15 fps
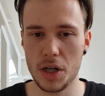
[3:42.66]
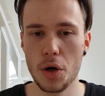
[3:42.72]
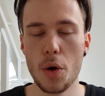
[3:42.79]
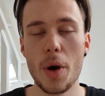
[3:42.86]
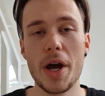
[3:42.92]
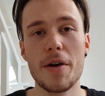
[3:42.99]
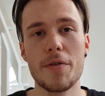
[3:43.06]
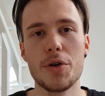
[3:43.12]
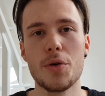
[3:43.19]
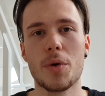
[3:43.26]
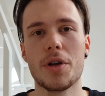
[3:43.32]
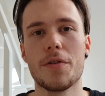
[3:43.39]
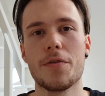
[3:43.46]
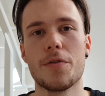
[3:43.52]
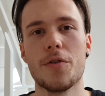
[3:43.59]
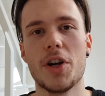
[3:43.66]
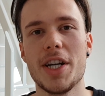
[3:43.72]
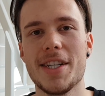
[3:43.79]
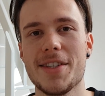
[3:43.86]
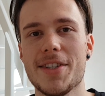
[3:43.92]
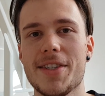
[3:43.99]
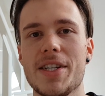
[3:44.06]
however you want to
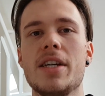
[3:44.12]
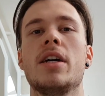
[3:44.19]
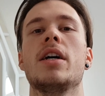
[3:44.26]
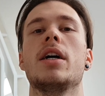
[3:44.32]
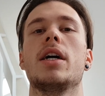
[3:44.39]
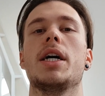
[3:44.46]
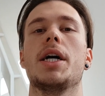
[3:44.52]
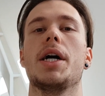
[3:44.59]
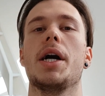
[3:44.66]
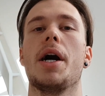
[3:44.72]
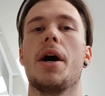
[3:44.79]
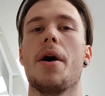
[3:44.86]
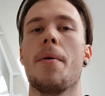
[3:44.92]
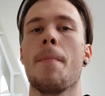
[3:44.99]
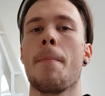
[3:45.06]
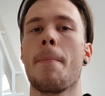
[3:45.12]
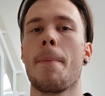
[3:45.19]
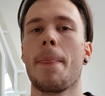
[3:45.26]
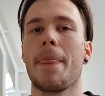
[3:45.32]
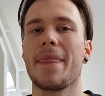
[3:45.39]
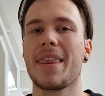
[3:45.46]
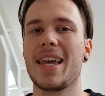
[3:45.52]
phrase it. And
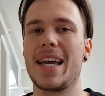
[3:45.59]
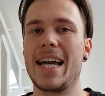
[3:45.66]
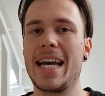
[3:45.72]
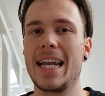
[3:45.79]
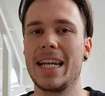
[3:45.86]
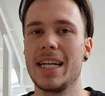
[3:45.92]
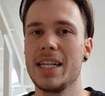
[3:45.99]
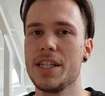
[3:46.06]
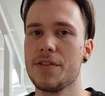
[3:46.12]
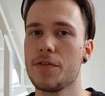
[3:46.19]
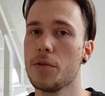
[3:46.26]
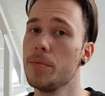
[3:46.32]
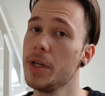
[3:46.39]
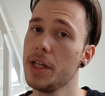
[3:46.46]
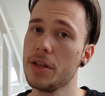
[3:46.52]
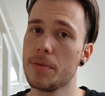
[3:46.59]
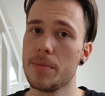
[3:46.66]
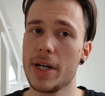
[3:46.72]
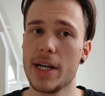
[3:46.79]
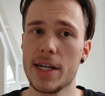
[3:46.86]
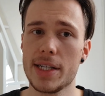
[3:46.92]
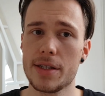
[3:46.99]
at least for me in the
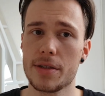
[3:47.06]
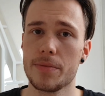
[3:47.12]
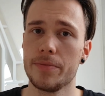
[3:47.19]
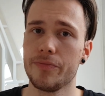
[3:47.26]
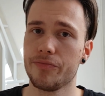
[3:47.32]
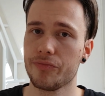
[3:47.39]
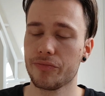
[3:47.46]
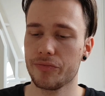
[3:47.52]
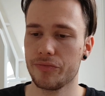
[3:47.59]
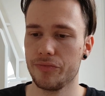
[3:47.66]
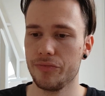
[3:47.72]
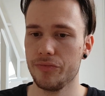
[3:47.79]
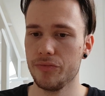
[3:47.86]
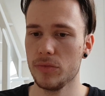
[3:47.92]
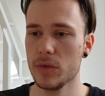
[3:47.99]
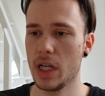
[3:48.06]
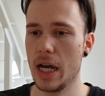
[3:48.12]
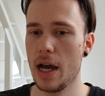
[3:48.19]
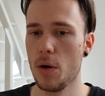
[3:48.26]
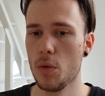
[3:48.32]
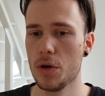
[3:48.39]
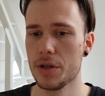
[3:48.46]
past,
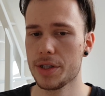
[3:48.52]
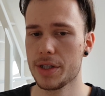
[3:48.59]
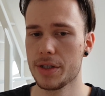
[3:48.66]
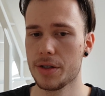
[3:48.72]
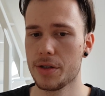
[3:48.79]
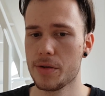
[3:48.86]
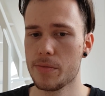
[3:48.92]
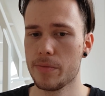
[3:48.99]
I was